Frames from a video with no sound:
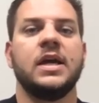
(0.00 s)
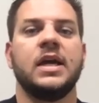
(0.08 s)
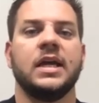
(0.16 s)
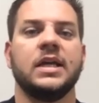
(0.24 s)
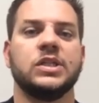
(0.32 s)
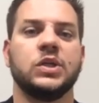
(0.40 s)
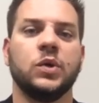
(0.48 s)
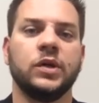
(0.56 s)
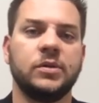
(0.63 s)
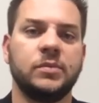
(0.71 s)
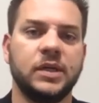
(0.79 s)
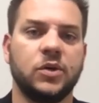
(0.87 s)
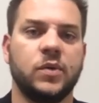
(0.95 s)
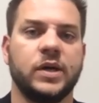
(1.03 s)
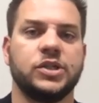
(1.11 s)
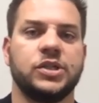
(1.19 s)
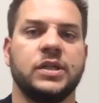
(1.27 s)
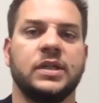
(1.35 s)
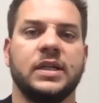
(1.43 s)
is going to be a
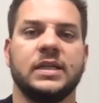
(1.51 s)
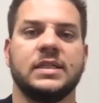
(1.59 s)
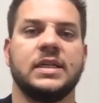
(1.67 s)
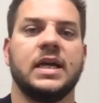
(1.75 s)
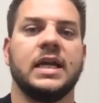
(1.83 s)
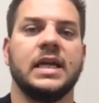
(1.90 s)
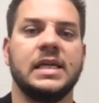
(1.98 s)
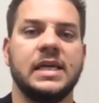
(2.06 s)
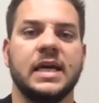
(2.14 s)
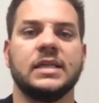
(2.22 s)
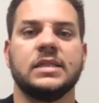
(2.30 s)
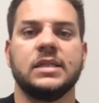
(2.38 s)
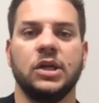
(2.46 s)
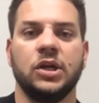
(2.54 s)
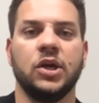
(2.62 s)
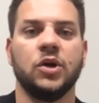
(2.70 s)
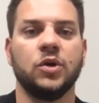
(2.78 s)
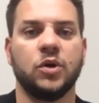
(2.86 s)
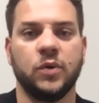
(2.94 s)
question that is not a yes,
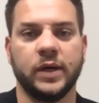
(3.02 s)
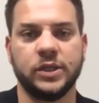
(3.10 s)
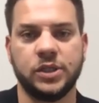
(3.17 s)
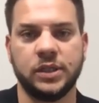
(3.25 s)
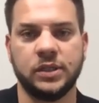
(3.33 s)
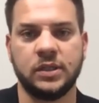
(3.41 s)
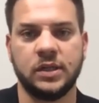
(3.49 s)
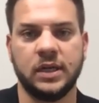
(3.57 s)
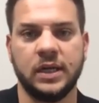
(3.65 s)
no question.